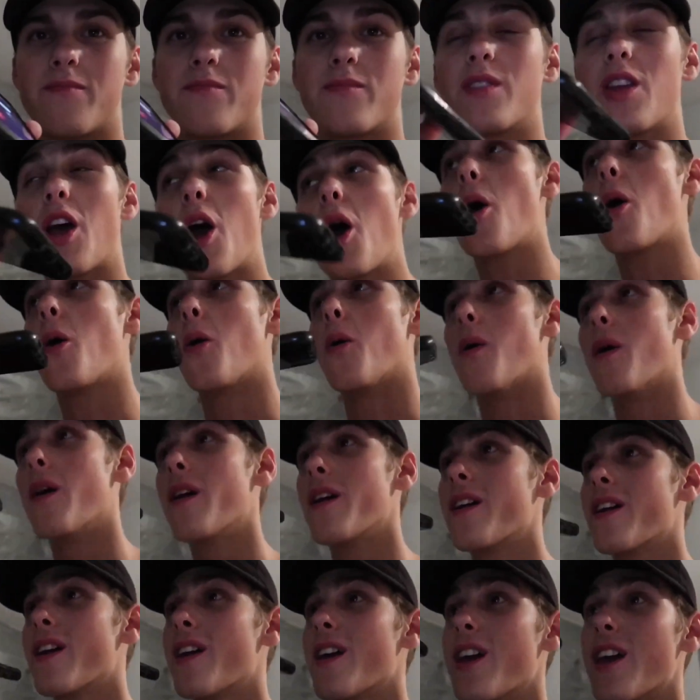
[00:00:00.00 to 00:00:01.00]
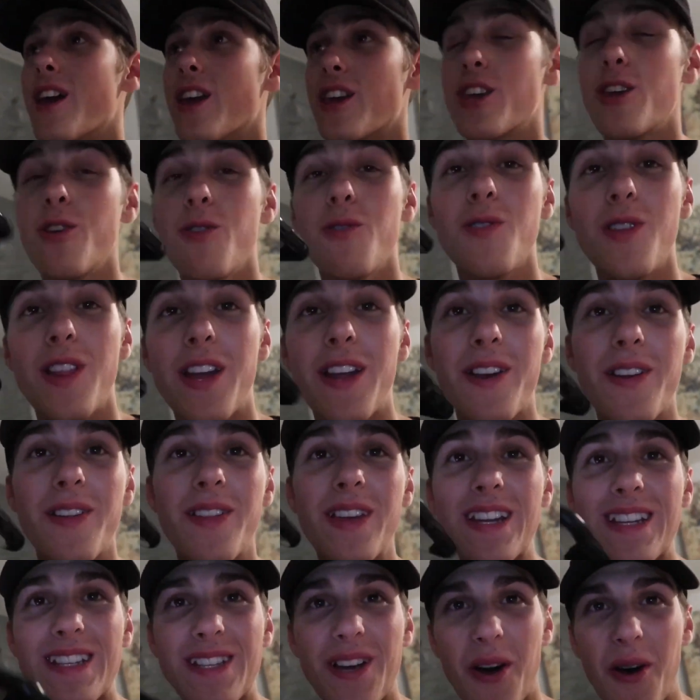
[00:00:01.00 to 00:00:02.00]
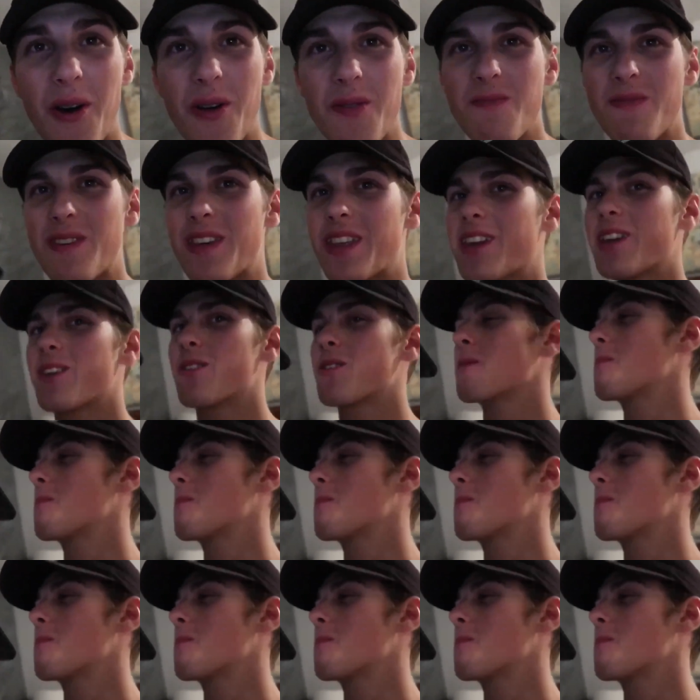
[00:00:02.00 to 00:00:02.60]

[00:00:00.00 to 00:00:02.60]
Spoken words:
No, you literally told me that you